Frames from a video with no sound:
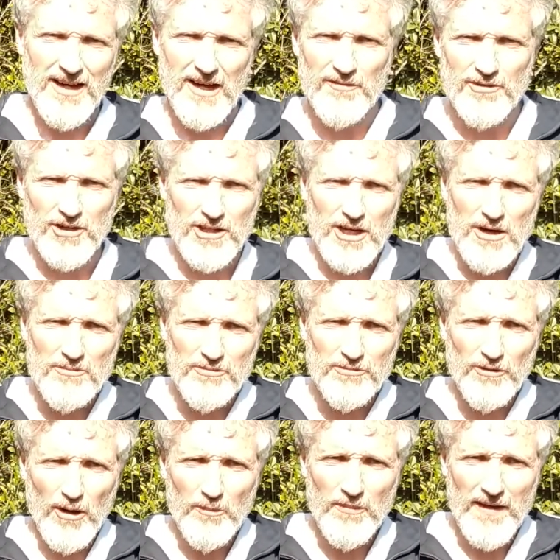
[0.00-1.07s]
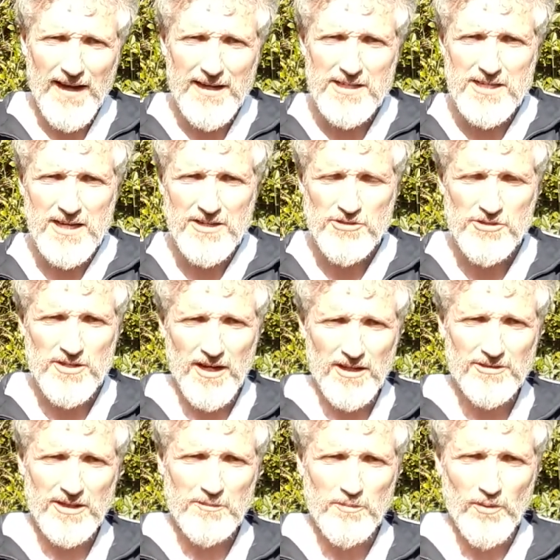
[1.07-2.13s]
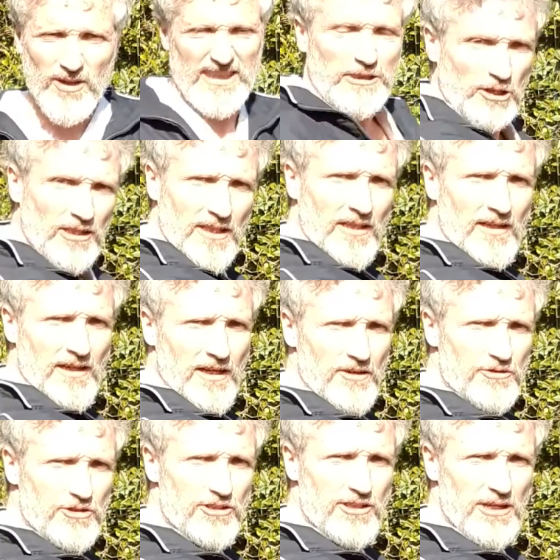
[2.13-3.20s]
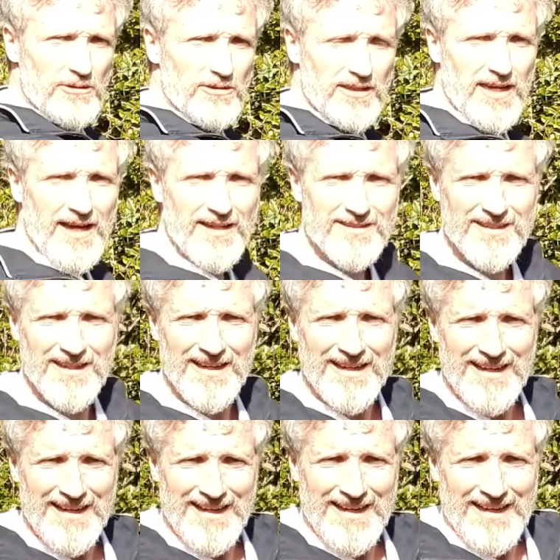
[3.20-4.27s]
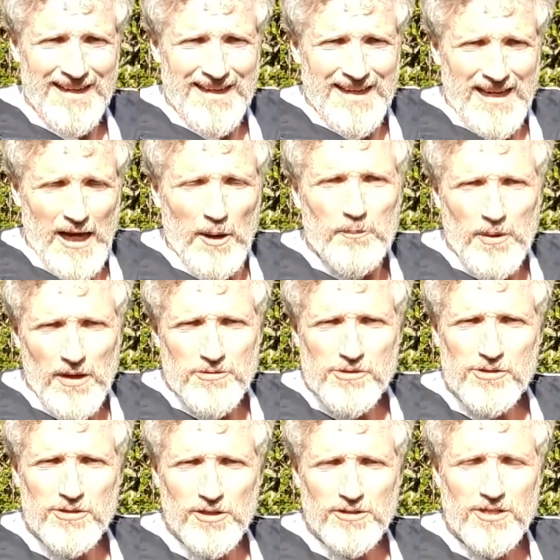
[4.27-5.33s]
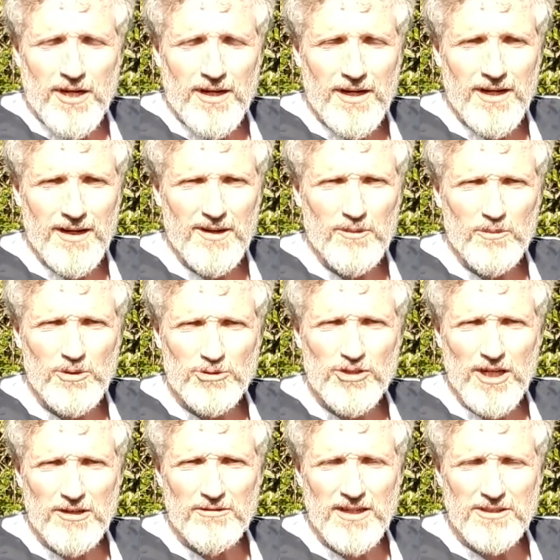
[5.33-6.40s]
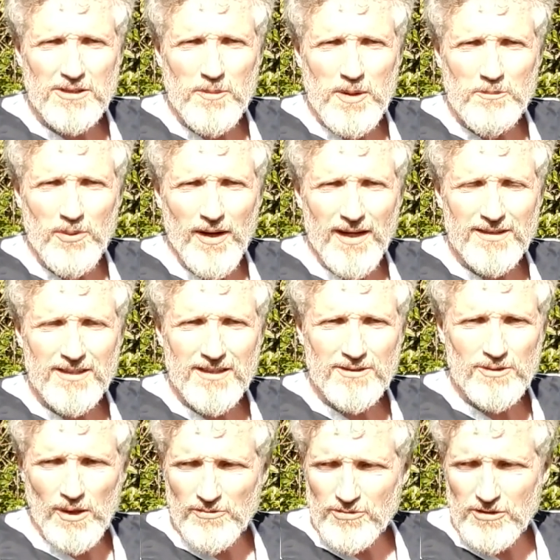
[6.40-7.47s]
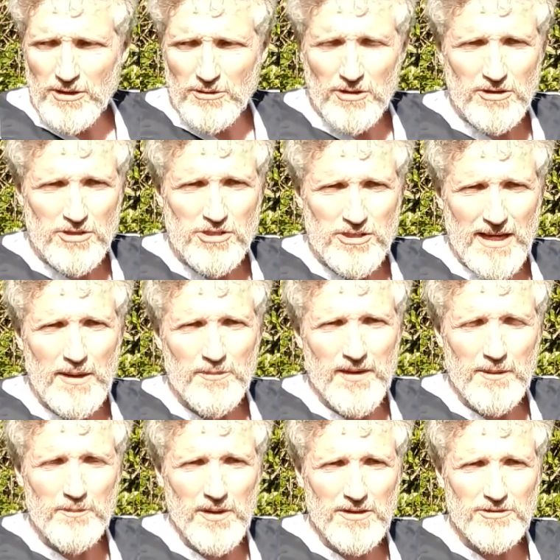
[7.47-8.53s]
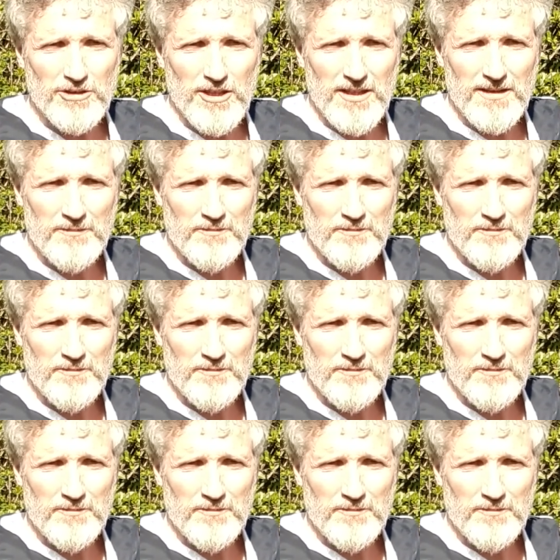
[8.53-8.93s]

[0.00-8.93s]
I've got to go from that starting point and still get a punch that will generate some impact. So I've still got to stab that punch in.